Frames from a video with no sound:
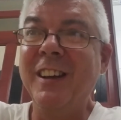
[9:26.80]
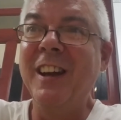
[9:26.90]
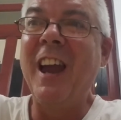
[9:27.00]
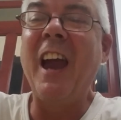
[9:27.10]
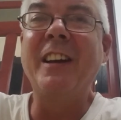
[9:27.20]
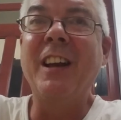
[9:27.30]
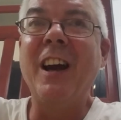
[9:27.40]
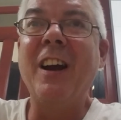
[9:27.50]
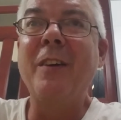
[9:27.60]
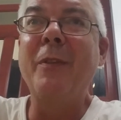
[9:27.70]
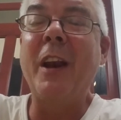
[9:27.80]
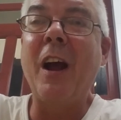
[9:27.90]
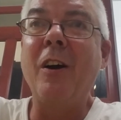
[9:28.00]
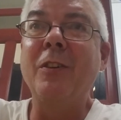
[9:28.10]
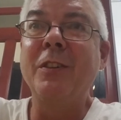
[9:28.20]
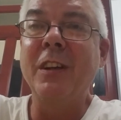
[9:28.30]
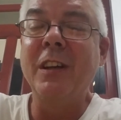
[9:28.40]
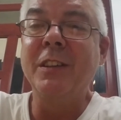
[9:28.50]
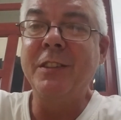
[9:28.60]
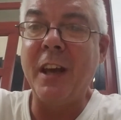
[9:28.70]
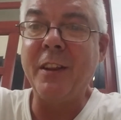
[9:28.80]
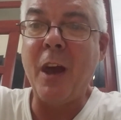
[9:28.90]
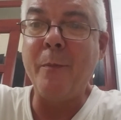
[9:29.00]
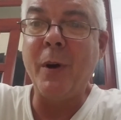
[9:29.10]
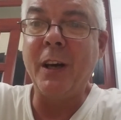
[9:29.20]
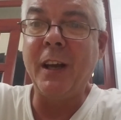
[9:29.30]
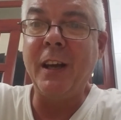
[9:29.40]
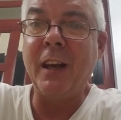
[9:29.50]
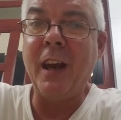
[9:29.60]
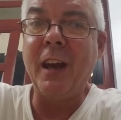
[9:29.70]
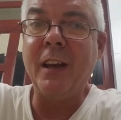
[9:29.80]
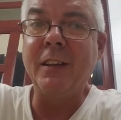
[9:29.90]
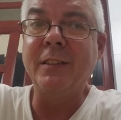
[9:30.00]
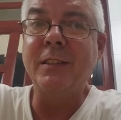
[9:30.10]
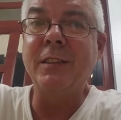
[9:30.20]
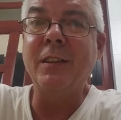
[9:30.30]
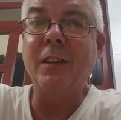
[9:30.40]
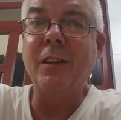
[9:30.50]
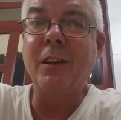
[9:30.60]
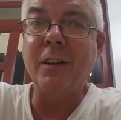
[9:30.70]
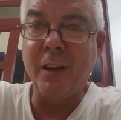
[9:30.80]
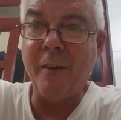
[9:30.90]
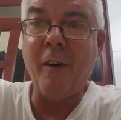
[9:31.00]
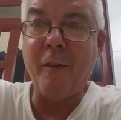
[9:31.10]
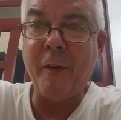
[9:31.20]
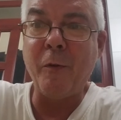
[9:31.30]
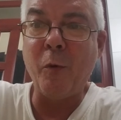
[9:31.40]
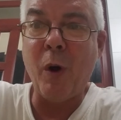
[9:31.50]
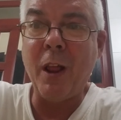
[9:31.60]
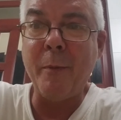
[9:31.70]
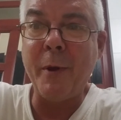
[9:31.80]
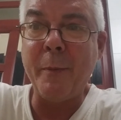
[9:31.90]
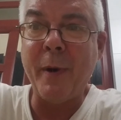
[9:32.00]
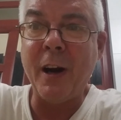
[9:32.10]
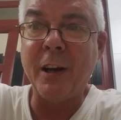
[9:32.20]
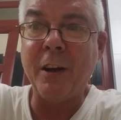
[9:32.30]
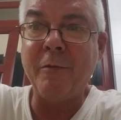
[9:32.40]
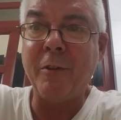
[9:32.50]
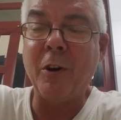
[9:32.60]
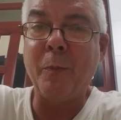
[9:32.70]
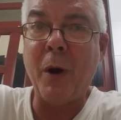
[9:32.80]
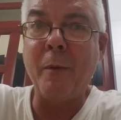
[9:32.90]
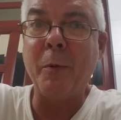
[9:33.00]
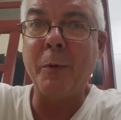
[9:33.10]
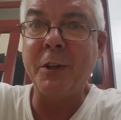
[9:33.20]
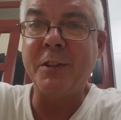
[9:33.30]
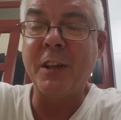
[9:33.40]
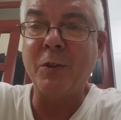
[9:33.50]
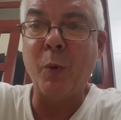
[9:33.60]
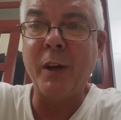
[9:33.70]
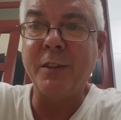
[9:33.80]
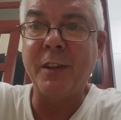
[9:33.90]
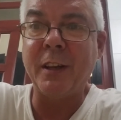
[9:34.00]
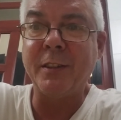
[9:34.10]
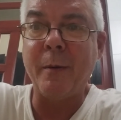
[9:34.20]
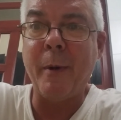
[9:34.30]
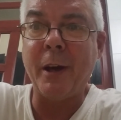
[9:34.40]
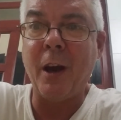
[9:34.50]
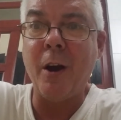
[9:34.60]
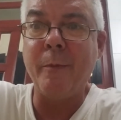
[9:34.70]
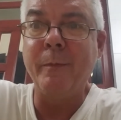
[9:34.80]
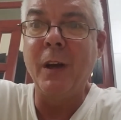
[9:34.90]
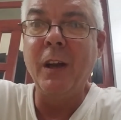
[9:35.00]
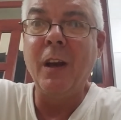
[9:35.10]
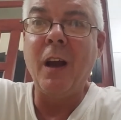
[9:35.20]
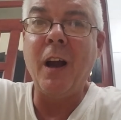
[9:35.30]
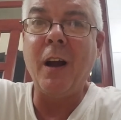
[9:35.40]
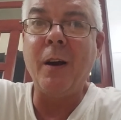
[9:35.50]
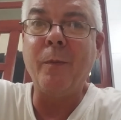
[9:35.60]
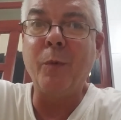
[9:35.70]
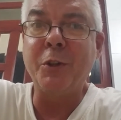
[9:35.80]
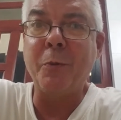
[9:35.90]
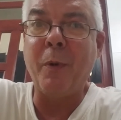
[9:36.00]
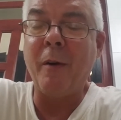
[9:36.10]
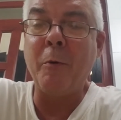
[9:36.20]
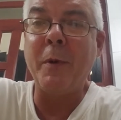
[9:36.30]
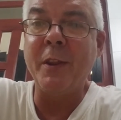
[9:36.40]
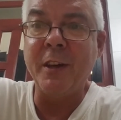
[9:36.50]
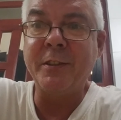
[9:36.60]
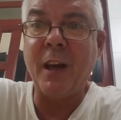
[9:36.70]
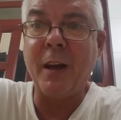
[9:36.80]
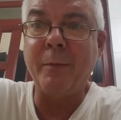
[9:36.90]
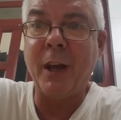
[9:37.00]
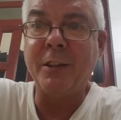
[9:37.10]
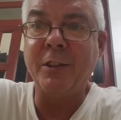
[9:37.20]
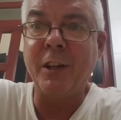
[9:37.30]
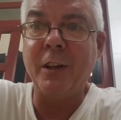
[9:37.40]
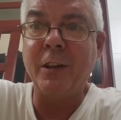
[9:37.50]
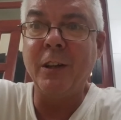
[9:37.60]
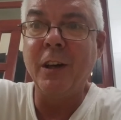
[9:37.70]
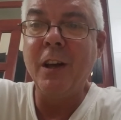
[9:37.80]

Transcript: and then I'll take that money and live off of it while I'm in America for probably 6 weeks next time I come, which will probably be this time next year.